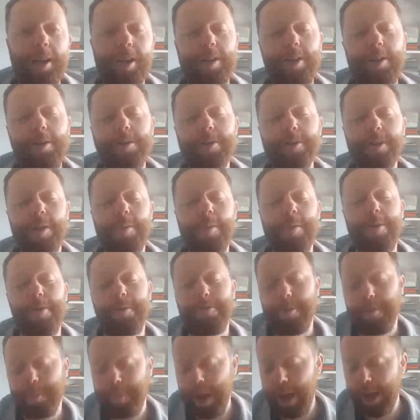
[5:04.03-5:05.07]
Who's coming
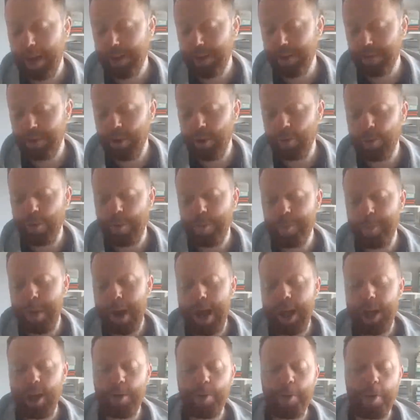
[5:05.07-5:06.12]
off the bench? I've got
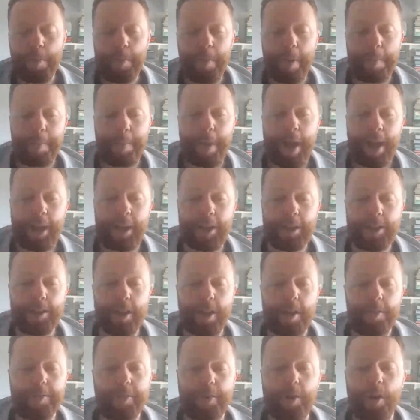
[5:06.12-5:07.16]
Romeo on my bench.
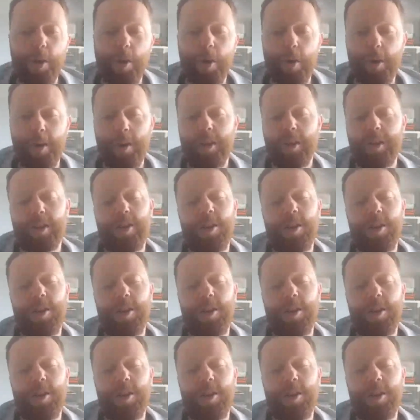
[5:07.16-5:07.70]
I've got